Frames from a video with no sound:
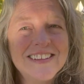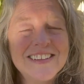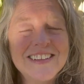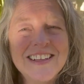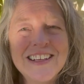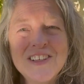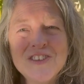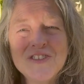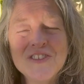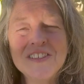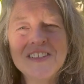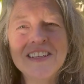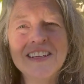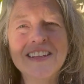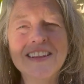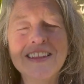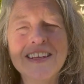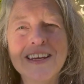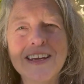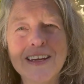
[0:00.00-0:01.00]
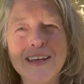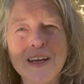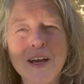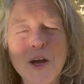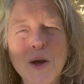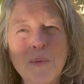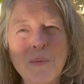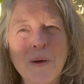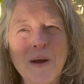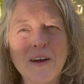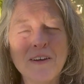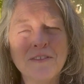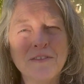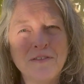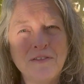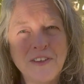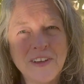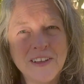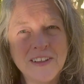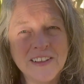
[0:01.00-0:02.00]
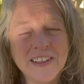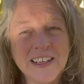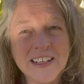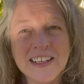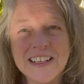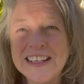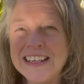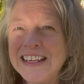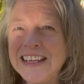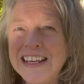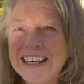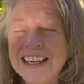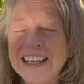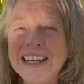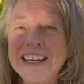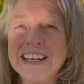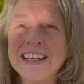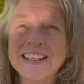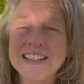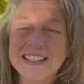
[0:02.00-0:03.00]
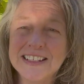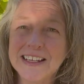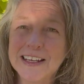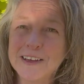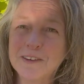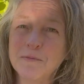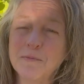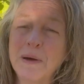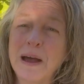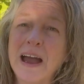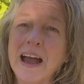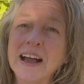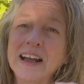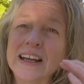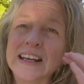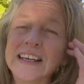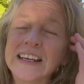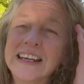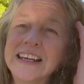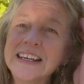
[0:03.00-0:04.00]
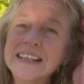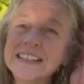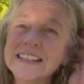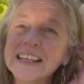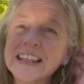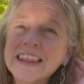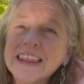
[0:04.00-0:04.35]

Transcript: The interesting thing about feeling a need to give back, a need to